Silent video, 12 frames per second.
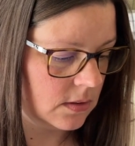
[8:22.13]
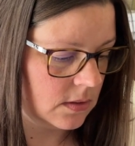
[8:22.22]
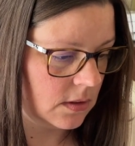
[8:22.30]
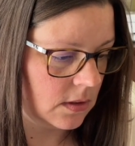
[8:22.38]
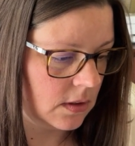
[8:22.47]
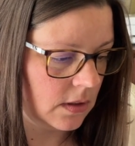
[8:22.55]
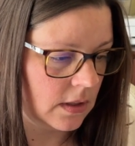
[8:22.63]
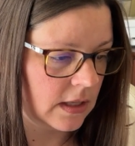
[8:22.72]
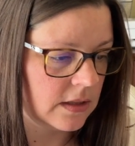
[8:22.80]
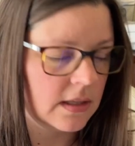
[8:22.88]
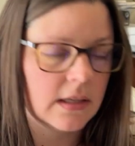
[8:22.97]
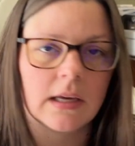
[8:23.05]
I
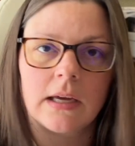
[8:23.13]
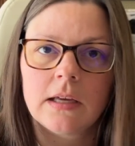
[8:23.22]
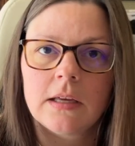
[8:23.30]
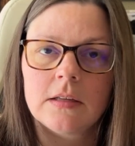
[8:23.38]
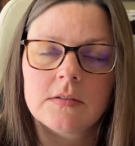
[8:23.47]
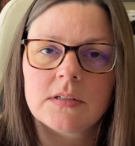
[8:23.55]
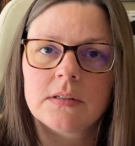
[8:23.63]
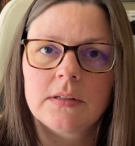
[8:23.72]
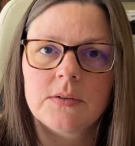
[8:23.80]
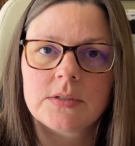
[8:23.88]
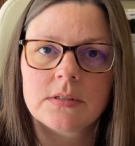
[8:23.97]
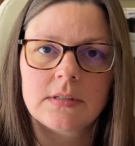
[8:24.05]
think
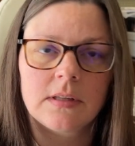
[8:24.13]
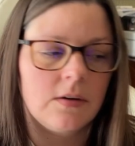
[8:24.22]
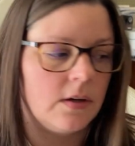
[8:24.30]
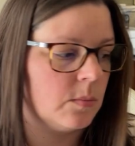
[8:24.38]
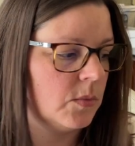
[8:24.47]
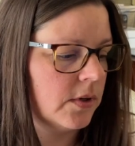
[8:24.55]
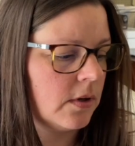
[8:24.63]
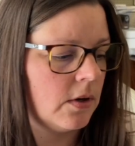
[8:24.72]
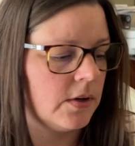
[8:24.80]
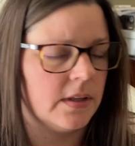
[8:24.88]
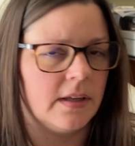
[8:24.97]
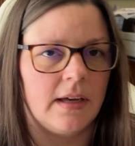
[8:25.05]
there's a seller on
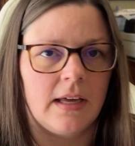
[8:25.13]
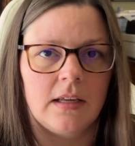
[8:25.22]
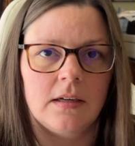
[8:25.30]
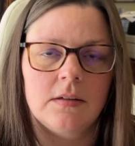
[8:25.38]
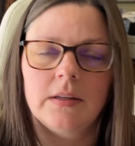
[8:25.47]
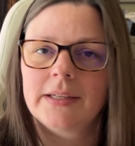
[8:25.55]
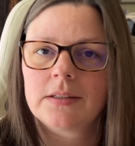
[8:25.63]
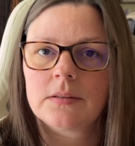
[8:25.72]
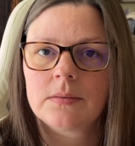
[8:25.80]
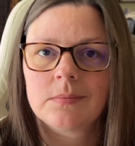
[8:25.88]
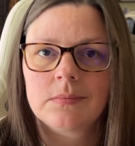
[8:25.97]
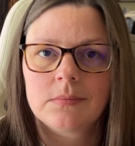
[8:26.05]
Mercari that had like
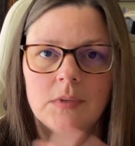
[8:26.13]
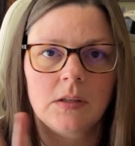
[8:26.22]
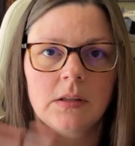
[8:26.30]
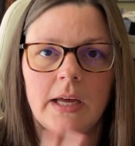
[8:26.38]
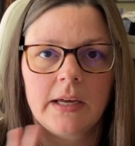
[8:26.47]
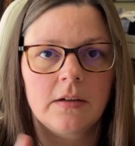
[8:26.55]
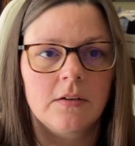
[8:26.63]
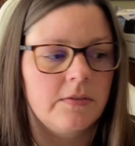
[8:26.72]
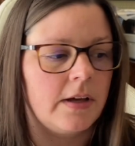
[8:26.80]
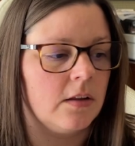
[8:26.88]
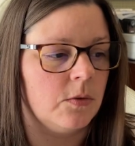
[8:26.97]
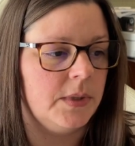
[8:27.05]
a lot of
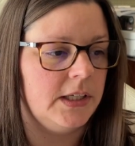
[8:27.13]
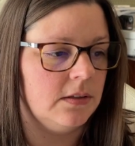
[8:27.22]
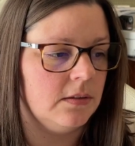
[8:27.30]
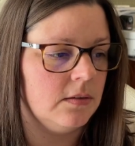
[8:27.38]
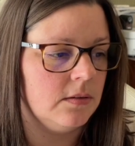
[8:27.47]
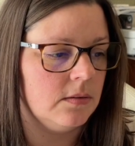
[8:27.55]
Halloween